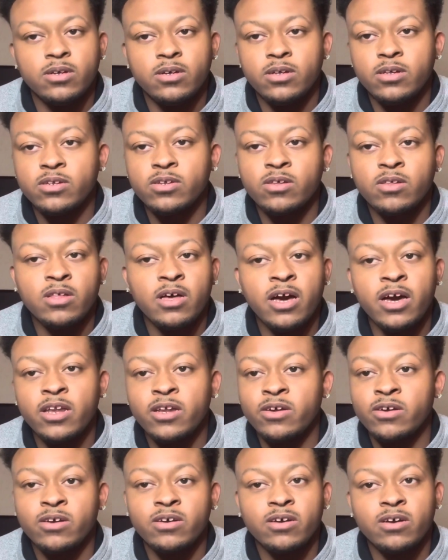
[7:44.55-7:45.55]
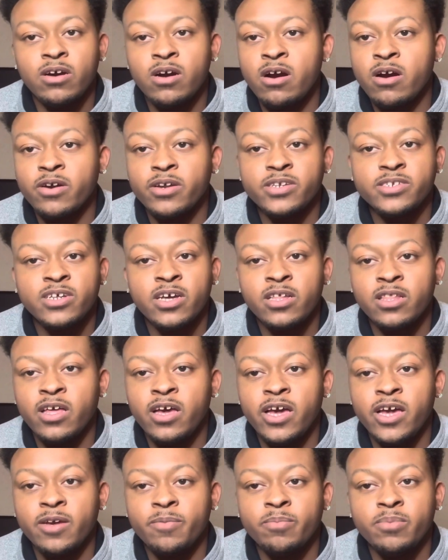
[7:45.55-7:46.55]
There's a lot of artists I
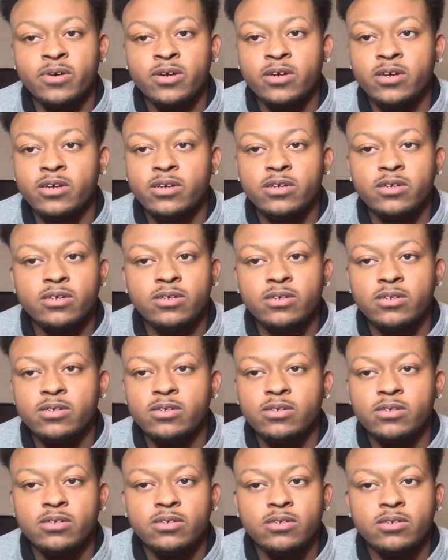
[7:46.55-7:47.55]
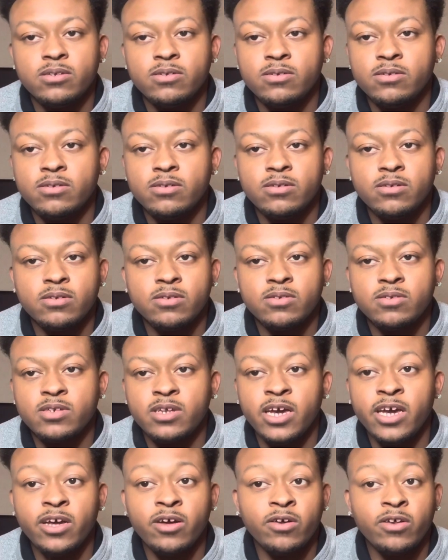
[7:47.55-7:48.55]
like, but
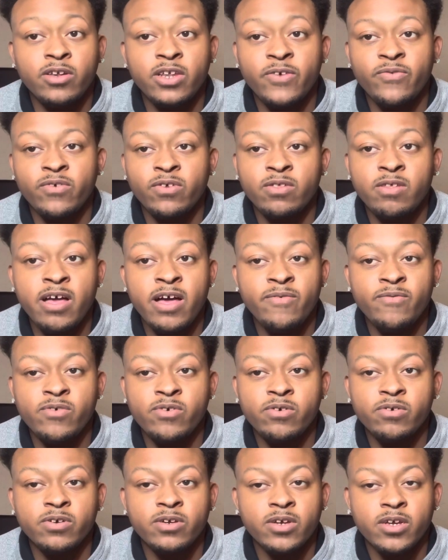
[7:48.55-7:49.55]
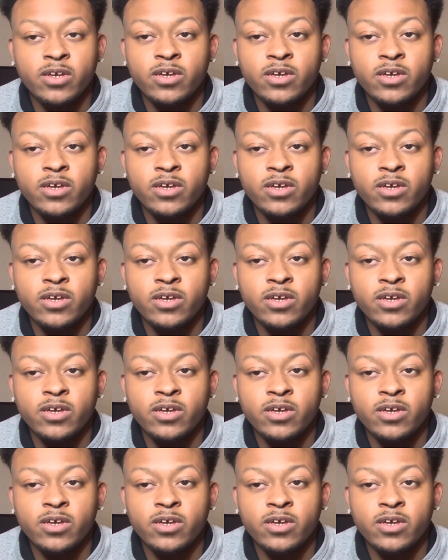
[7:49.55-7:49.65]
Tay on a different level.